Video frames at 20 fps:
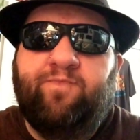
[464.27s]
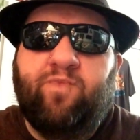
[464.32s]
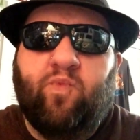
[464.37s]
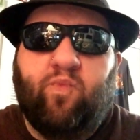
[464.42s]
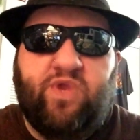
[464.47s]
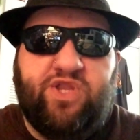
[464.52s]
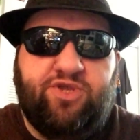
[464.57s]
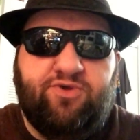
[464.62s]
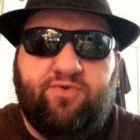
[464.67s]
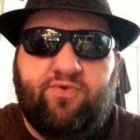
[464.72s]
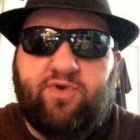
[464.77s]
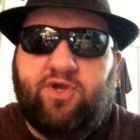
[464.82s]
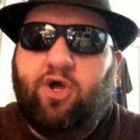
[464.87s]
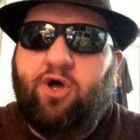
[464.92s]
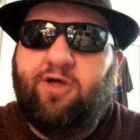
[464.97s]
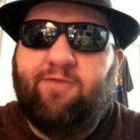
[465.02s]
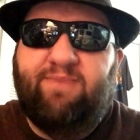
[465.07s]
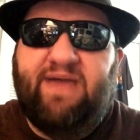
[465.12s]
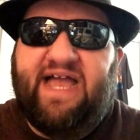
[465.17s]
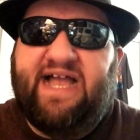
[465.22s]
When you
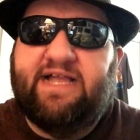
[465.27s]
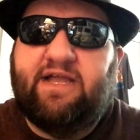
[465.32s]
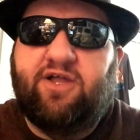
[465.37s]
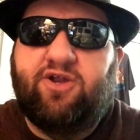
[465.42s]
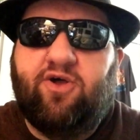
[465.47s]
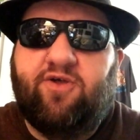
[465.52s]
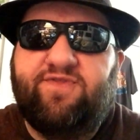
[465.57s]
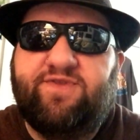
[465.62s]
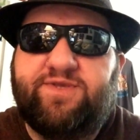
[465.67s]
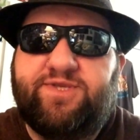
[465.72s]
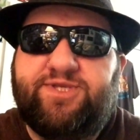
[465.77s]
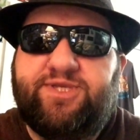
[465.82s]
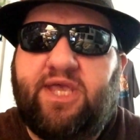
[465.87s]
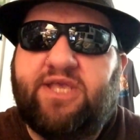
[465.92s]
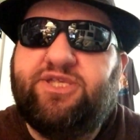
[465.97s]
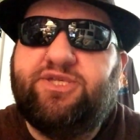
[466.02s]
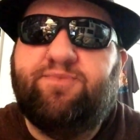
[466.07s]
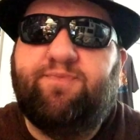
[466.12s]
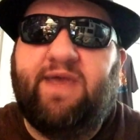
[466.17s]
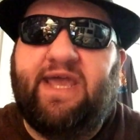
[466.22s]
call back on all the
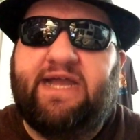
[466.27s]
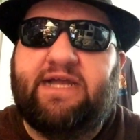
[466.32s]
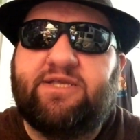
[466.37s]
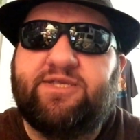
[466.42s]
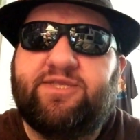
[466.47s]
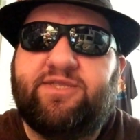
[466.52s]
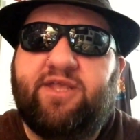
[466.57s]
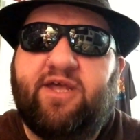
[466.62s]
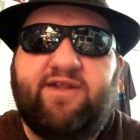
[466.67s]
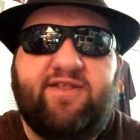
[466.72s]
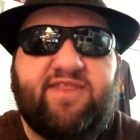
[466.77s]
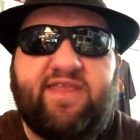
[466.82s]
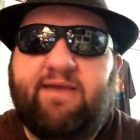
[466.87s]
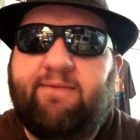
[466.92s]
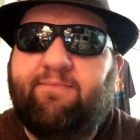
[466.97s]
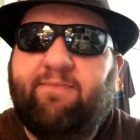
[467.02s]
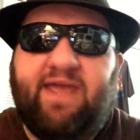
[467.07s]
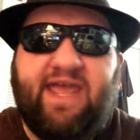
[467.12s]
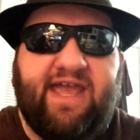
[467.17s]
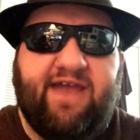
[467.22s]
suspects, none of
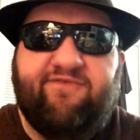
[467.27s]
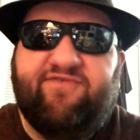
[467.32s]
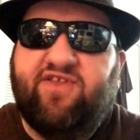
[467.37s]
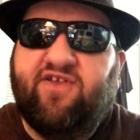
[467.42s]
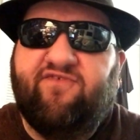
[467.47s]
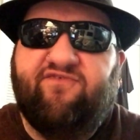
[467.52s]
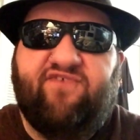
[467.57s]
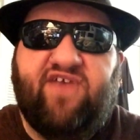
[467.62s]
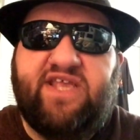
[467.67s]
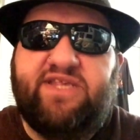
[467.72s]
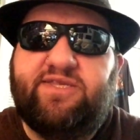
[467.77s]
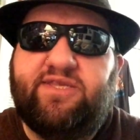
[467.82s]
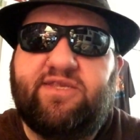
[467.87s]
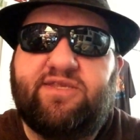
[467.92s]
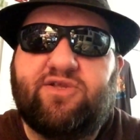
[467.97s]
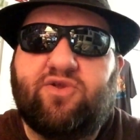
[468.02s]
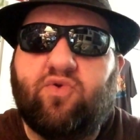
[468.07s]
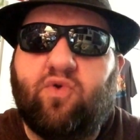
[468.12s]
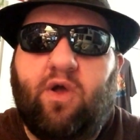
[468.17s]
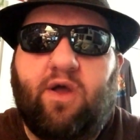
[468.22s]
them have their
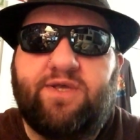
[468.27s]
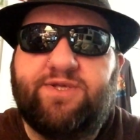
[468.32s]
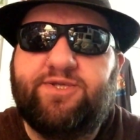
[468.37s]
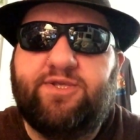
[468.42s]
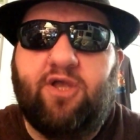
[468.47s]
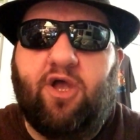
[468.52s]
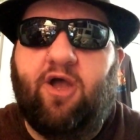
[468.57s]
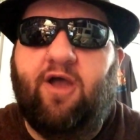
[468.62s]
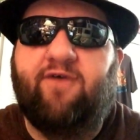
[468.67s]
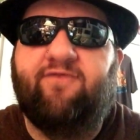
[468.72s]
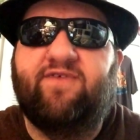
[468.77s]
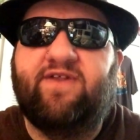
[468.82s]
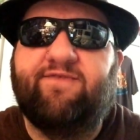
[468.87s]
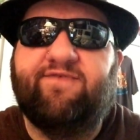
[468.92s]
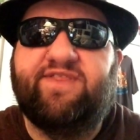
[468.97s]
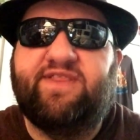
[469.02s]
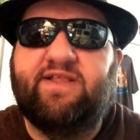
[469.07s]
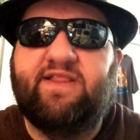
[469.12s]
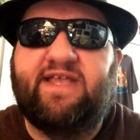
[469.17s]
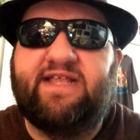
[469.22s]
faces crossed off and
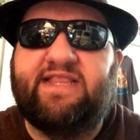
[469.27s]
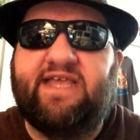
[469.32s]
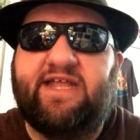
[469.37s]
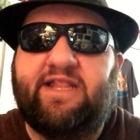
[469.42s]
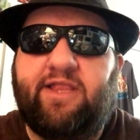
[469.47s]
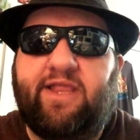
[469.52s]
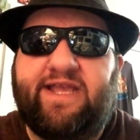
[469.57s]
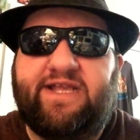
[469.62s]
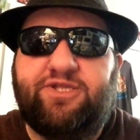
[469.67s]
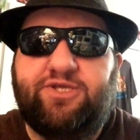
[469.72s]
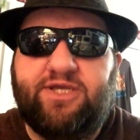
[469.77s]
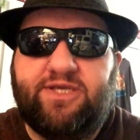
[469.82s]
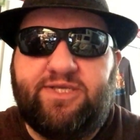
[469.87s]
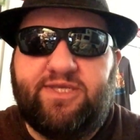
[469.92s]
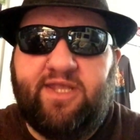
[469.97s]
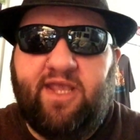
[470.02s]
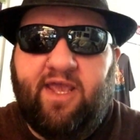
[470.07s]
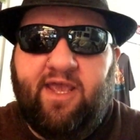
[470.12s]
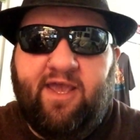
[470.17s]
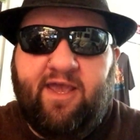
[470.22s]
everything like that. Like,
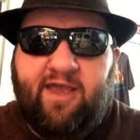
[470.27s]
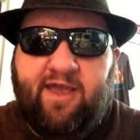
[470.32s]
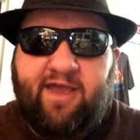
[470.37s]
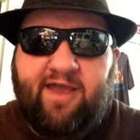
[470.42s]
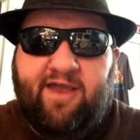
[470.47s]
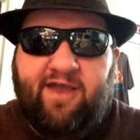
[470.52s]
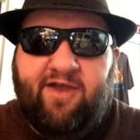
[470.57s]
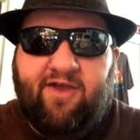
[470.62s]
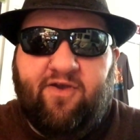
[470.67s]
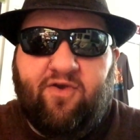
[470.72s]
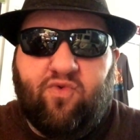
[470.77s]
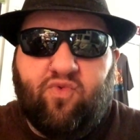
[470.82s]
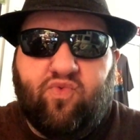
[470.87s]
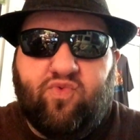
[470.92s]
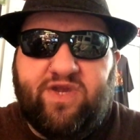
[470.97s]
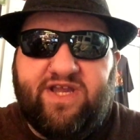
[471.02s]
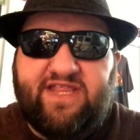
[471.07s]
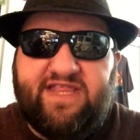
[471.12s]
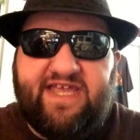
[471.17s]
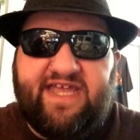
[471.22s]
just
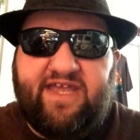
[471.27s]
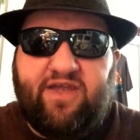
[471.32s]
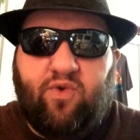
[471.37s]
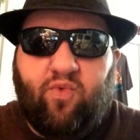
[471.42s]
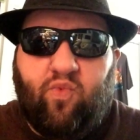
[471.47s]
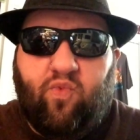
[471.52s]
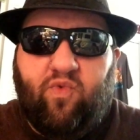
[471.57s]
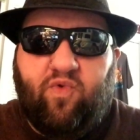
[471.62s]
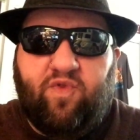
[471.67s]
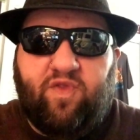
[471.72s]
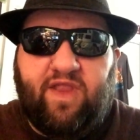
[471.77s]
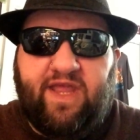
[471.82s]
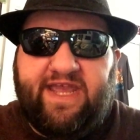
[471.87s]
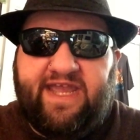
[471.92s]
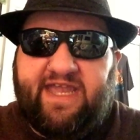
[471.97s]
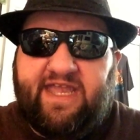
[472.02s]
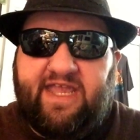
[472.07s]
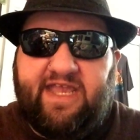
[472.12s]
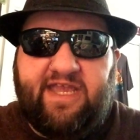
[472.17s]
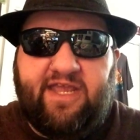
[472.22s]
really,
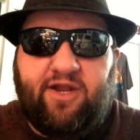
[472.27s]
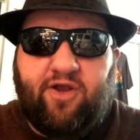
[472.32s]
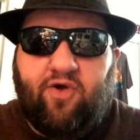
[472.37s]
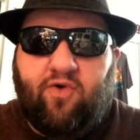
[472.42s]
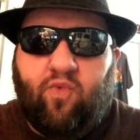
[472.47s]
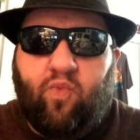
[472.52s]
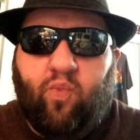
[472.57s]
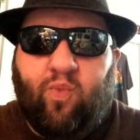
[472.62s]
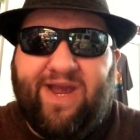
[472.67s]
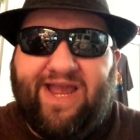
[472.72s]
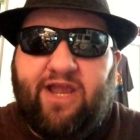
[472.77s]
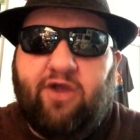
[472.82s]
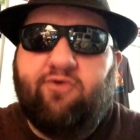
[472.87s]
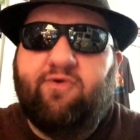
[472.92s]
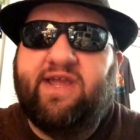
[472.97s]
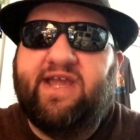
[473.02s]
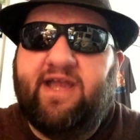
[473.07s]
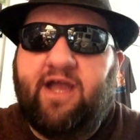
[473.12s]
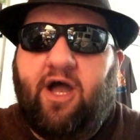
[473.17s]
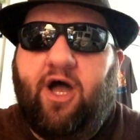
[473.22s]
like, you know,
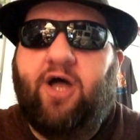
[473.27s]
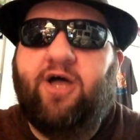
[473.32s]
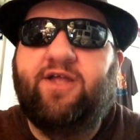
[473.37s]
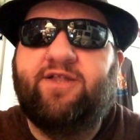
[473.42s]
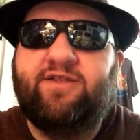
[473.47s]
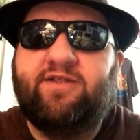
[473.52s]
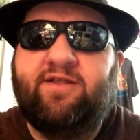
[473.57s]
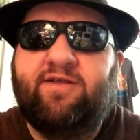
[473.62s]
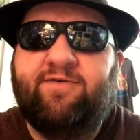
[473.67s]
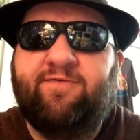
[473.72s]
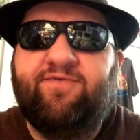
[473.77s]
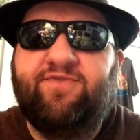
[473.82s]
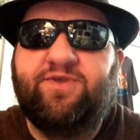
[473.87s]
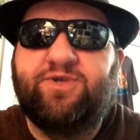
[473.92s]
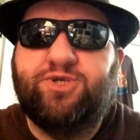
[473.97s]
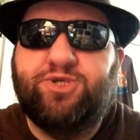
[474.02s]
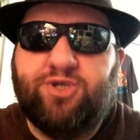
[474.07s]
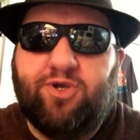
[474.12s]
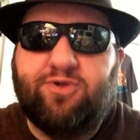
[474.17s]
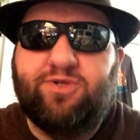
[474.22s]
wearing on the
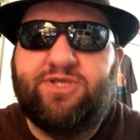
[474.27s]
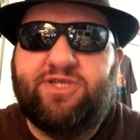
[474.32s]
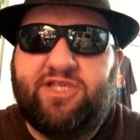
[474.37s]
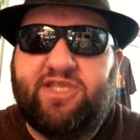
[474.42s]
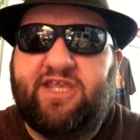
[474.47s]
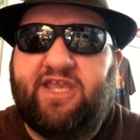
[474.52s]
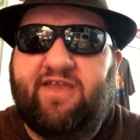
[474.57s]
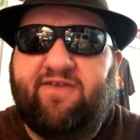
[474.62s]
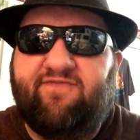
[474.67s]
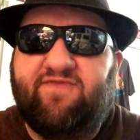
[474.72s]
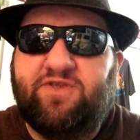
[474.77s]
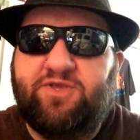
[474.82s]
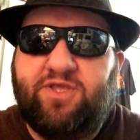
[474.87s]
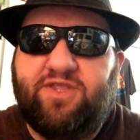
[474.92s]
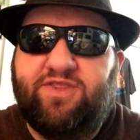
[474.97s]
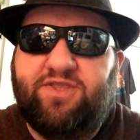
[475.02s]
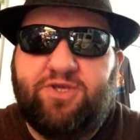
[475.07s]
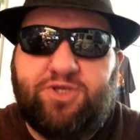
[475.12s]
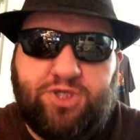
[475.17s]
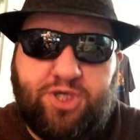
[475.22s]
shirt sleeve,
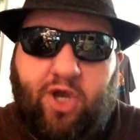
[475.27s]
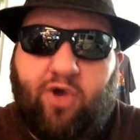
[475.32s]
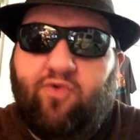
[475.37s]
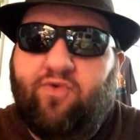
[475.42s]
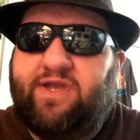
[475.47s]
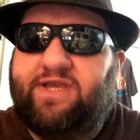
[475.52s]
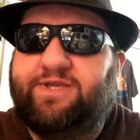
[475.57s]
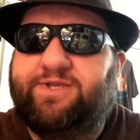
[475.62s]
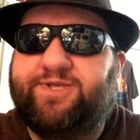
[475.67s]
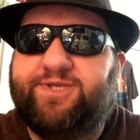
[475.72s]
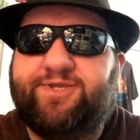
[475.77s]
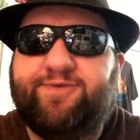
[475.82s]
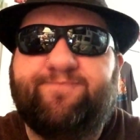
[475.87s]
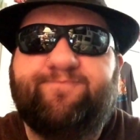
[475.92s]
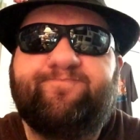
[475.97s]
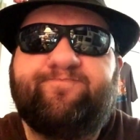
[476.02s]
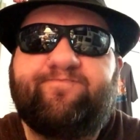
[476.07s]
the show is